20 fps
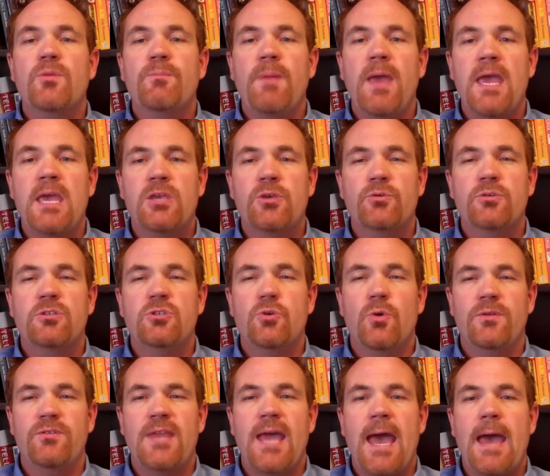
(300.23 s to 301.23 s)
your pancreas to
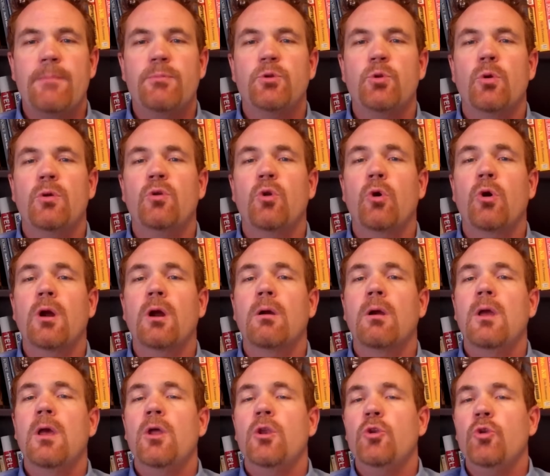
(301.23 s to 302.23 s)
adapt to a
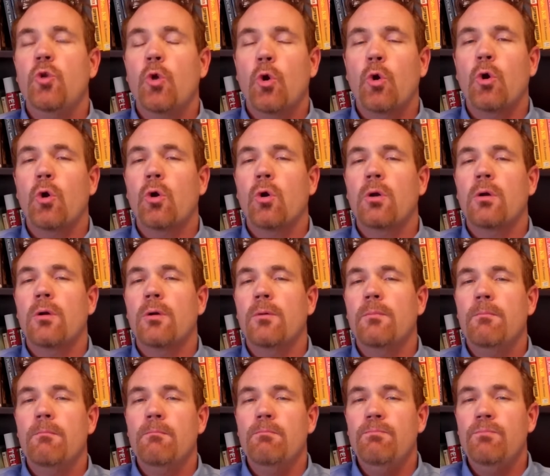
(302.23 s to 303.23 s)
normal
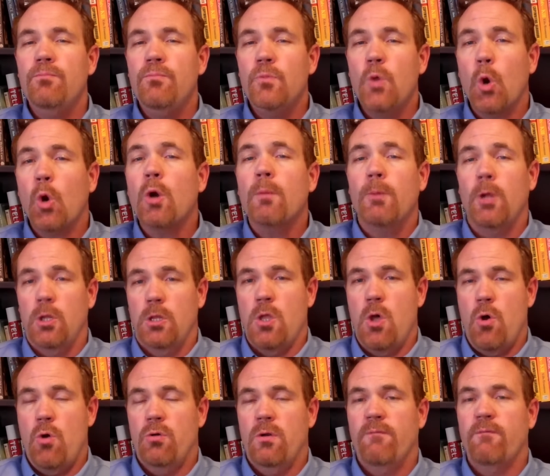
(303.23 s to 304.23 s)

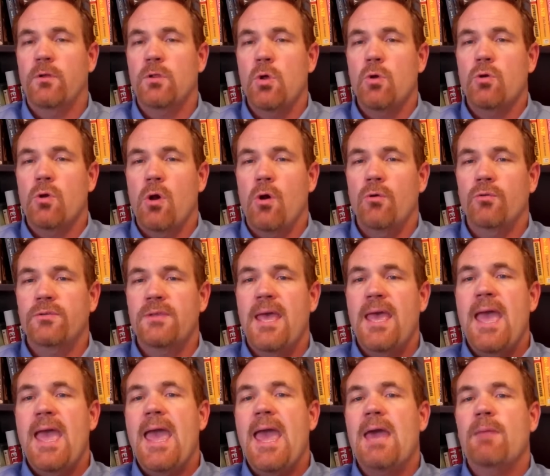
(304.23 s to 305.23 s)
load of glucose
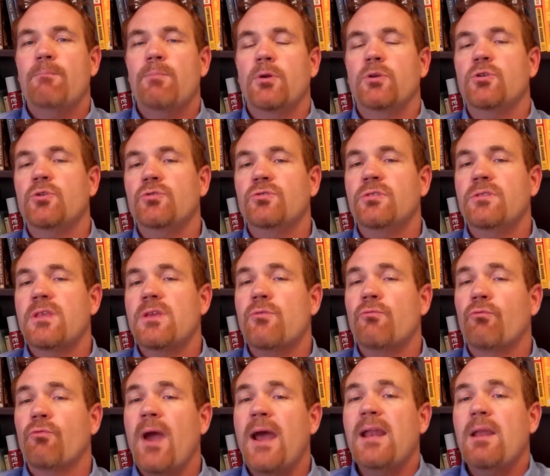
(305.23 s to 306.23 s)
and produce the
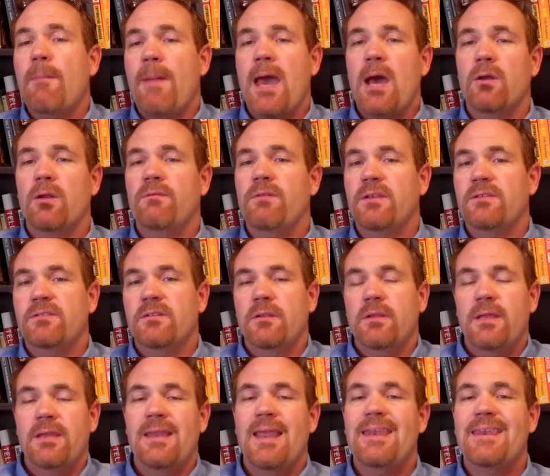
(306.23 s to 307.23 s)
right amount of
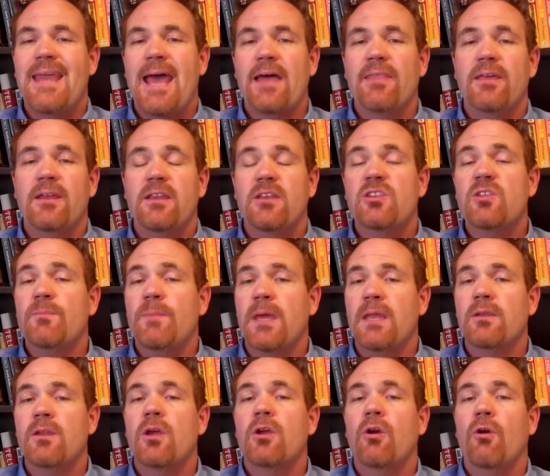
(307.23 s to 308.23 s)
insulin now that it's
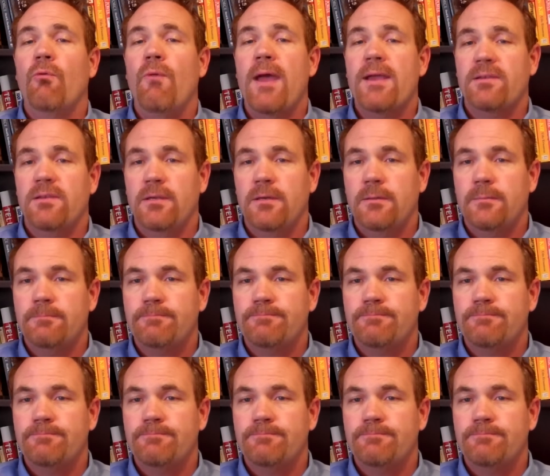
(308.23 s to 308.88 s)
been corrected.